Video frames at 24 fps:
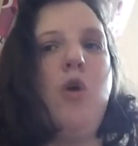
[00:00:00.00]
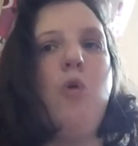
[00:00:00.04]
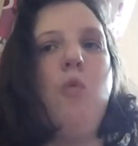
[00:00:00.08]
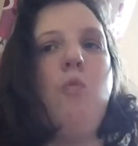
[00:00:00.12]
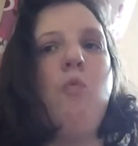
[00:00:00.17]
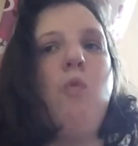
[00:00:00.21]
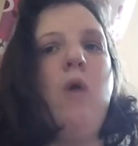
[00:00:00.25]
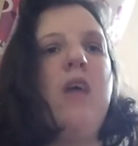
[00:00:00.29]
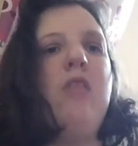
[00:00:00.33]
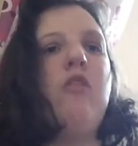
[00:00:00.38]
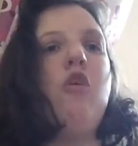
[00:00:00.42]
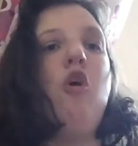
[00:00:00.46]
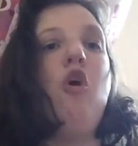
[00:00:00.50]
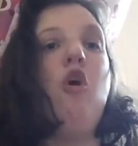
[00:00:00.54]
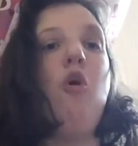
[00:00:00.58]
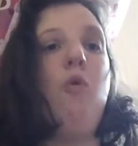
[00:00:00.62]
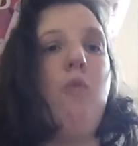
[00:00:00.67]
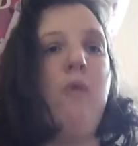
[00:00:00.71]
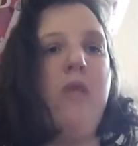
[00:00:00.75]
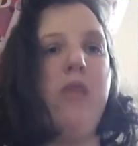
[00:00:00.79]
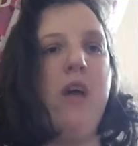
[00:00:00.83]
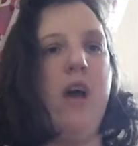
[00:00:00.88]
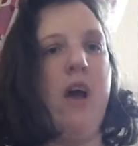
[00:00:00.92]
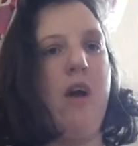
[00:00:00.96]
With or
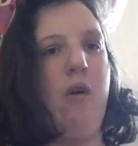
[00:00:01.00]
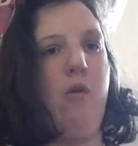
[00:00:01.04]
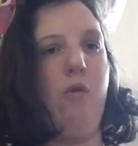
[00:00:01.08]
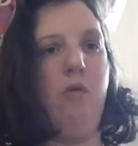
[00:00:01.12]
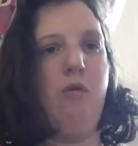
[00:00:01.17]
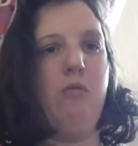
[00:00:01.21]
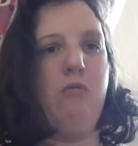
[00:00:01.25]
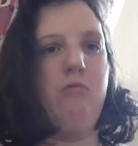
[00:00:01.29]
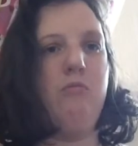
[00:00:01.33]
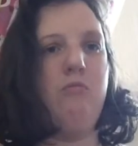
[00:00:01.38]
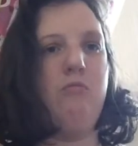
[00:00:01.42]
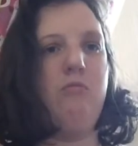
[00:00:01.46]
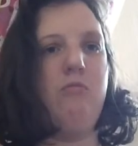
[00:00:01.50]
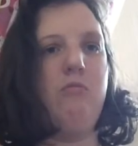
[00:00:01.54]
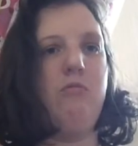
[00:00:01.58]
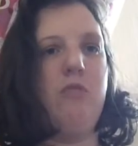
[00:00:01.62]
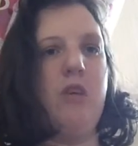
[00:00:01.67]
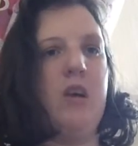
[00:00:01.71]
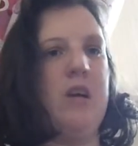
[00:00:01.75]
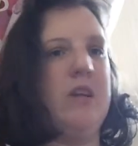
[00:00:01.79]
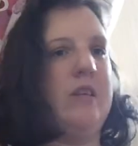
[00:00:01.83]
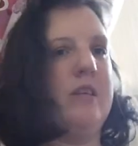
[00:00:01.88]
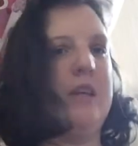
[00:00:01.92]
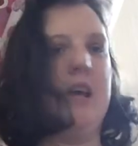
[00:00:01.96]
without
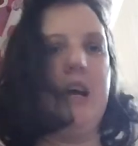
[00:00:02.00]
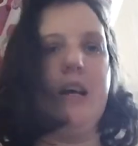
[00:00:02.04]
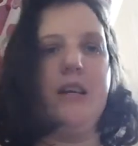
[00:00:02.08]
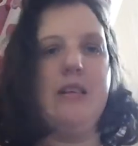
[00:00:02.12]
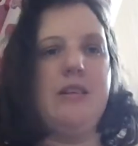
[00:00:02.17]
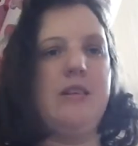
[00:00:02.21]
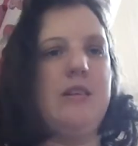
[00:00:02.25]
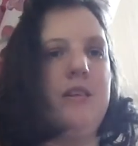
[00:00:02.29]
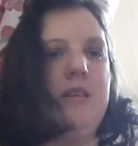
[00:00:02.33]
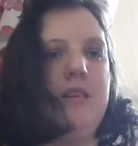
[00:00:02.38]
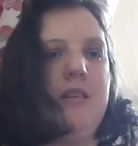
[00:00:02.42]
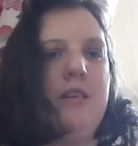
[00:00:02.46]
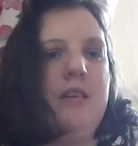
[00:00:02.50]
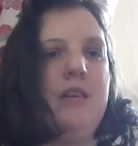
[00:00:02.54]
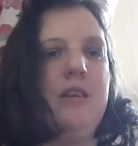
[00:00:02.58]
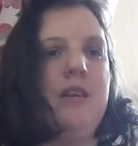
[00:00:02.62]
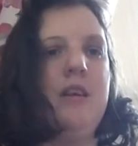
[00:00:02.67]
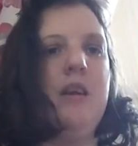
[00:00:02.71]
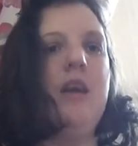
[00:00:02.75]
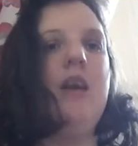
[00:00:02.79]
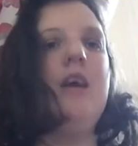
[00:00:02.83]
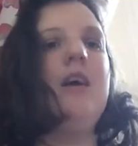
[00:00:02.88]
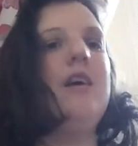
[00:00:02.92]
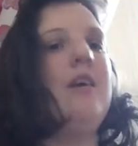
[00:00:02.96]
her dad.
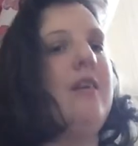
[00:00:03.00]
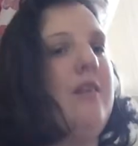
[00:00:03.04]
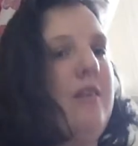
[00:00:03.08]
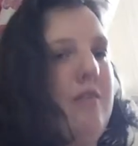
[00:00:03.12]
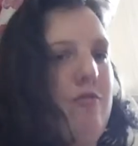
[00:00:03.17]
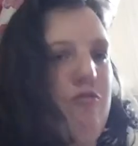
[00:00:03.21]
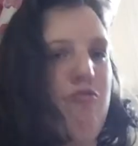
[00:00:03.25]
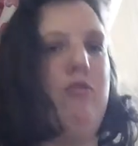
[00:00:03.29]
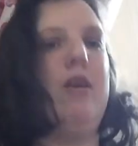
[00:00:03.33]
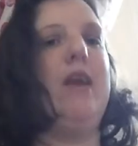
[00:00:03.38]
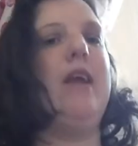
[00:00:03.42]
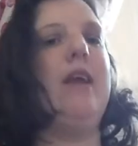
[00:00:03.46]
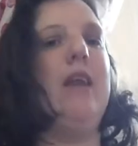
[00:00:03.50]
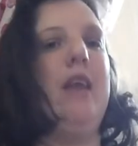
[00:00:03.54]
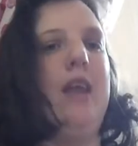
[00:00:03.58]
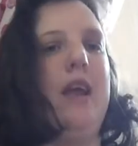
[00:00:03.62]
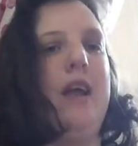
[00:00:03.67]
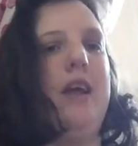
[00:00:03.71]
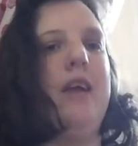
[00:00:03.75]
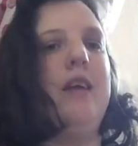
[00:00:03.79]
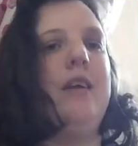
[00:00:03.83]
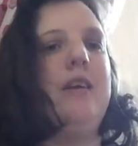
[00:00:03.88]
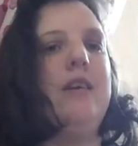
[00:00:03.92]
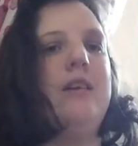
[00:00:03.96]

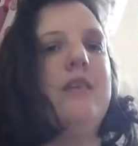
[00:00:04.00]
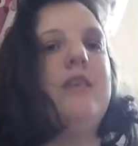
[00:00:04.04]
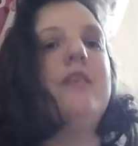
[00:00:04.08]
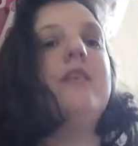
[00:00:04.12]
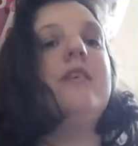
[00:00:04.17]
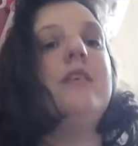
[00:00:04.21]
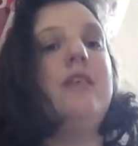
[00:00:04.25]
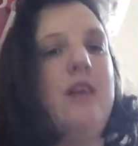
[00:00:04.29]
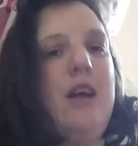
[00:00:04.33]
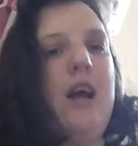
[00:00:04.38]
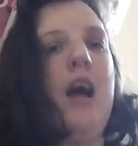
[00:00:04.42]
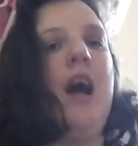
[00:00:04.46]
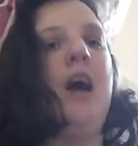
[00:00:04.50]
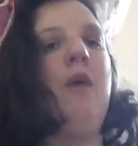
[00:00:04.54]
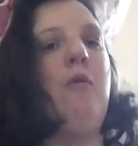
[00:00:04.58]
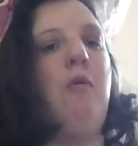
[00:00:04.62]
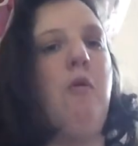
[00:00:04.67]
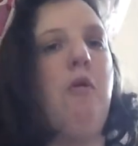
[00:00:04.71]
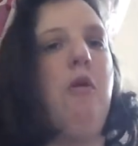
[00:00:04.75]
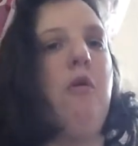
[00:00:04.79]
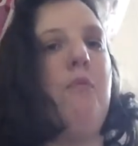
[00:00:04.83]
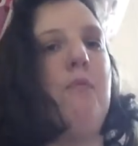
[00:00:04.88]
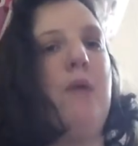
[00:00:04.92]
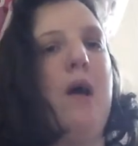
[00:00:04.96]
Really. I
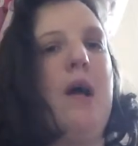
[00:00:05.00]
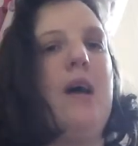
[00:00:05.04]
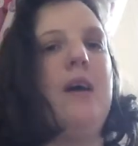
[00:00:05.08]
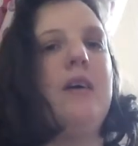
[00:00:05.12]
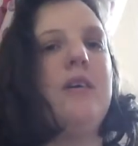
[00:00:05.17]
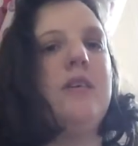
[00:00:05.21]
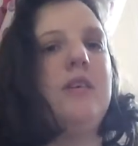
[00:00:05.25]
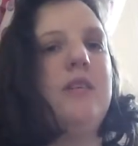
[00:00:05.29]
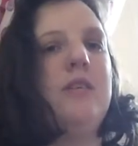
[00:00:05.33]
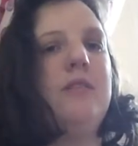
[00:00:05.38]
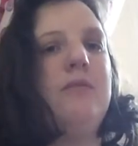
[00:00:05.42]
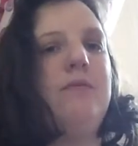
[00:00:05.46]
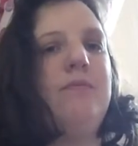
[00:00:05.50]
want her back.